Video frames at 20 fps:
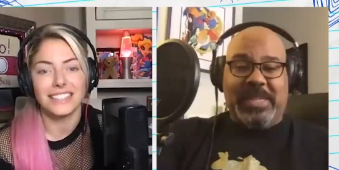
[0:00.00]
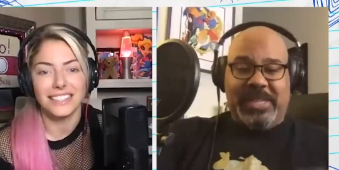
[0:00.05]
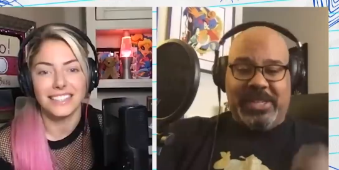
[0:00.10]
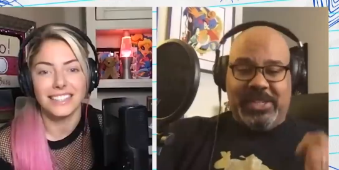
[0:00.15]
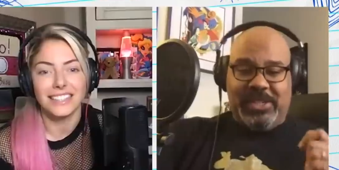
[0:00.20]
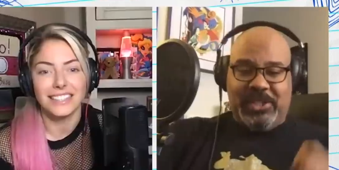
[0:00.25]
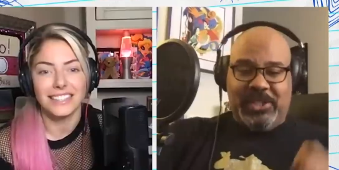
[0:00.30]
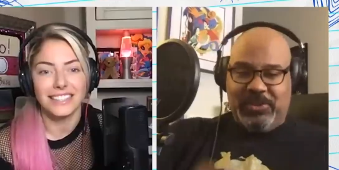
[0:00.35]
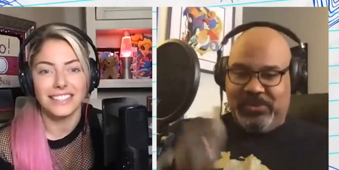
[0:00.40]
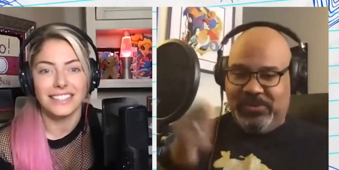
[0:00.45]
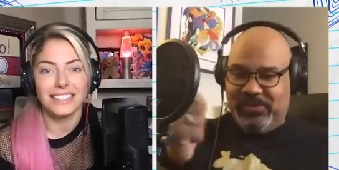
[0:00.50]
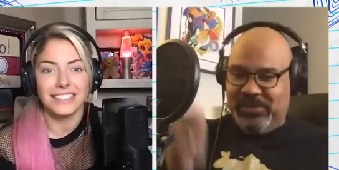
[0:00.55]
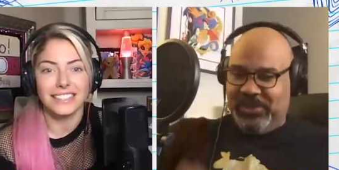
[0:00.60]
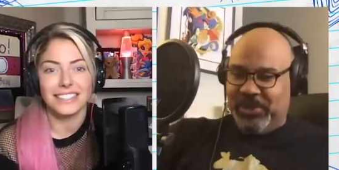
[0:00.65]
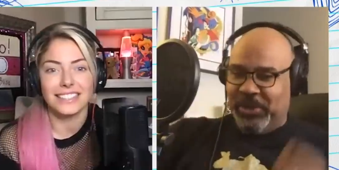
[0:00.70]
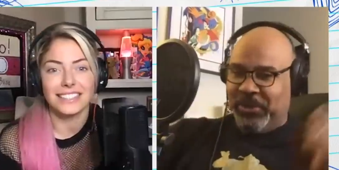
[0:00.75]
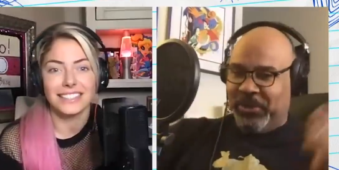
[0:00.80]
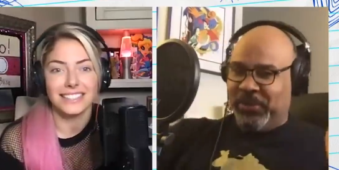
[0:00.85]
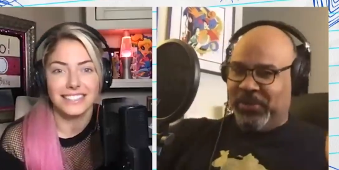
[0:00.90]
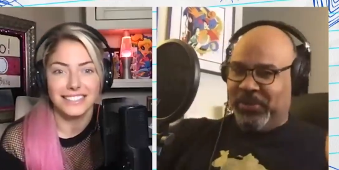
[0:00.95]
Speaker 1: the doom,
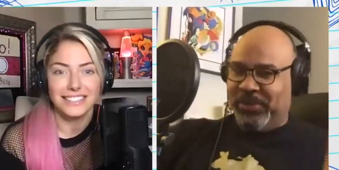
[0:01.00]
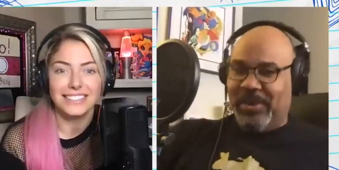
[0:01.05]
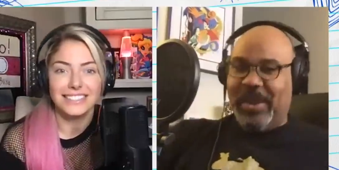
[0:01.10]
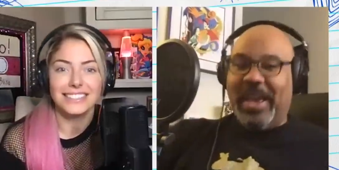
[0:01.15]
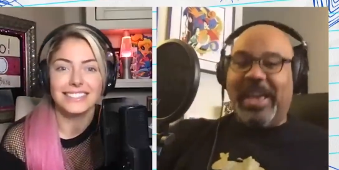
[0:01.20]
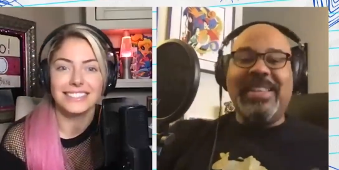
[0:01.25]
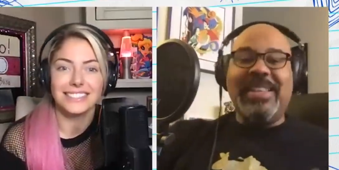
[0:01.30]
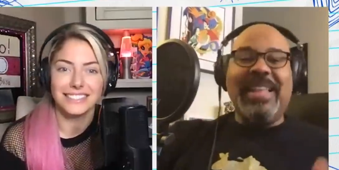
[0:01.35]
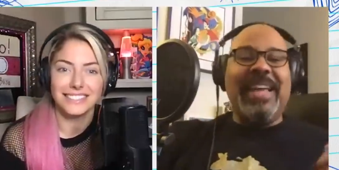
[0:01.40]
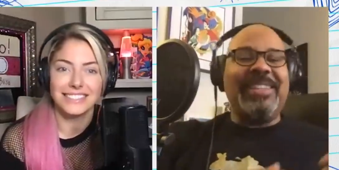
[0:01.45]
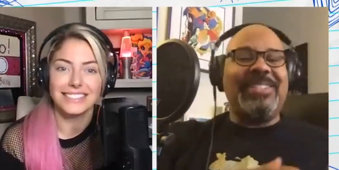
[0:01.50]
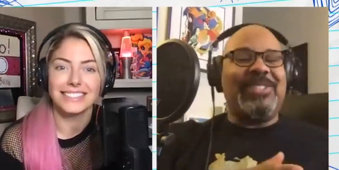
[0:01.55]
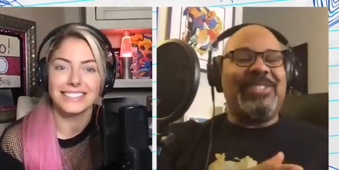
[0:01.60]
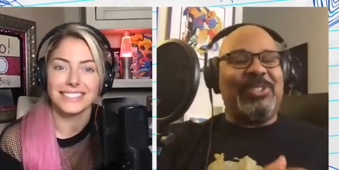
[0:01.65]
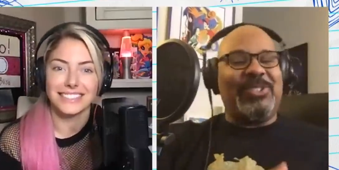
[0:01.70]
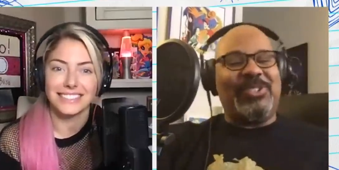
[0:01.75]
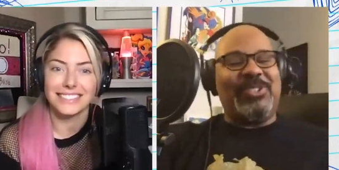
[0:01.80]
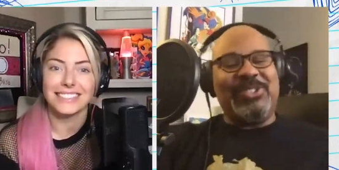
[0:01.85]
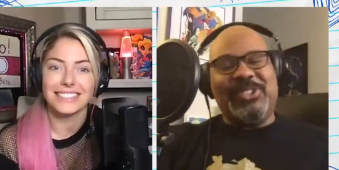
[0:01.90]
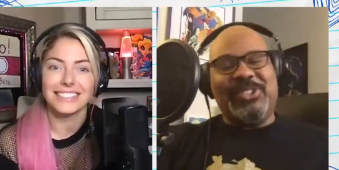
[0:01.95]
doom, doom, and that
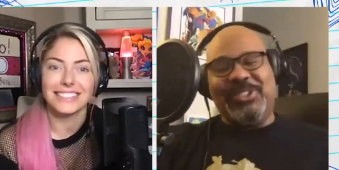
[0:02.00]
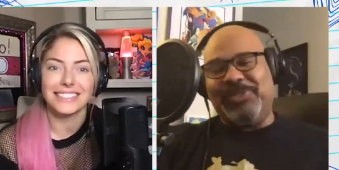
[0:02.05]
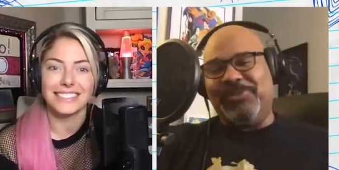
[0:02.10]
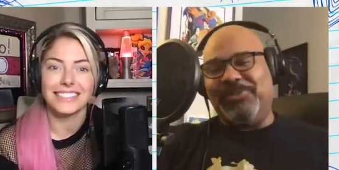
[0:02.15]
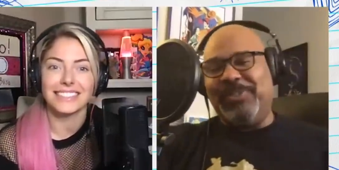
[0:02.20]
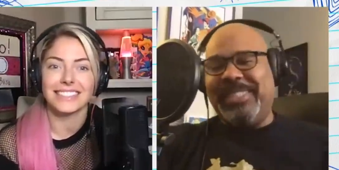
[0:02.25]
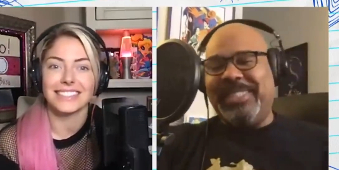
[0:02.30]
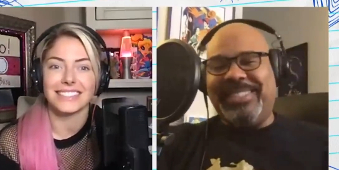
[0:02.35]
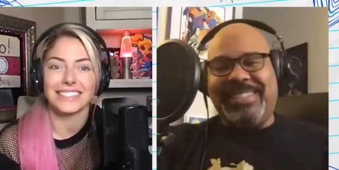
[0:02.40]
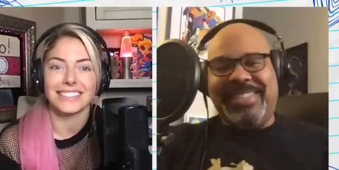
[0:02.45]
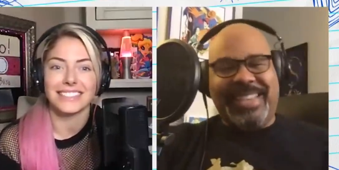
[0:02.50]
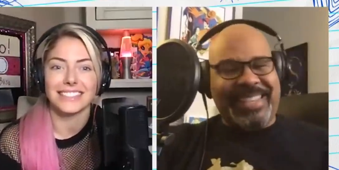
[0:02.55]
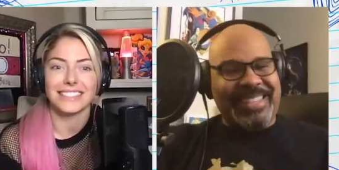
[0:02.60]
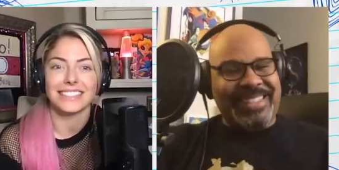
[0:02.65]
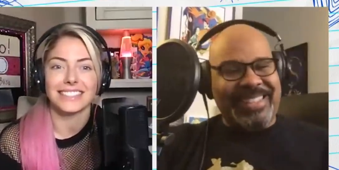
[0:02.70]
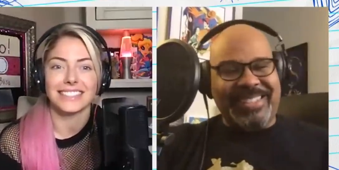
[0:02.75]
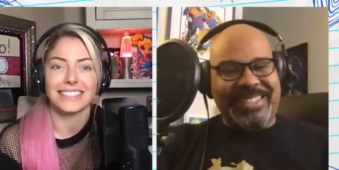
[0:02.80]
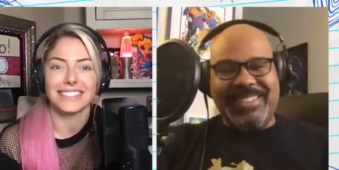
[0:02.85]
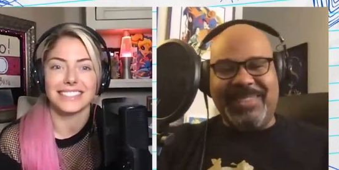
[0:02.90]
just looks ridiculous.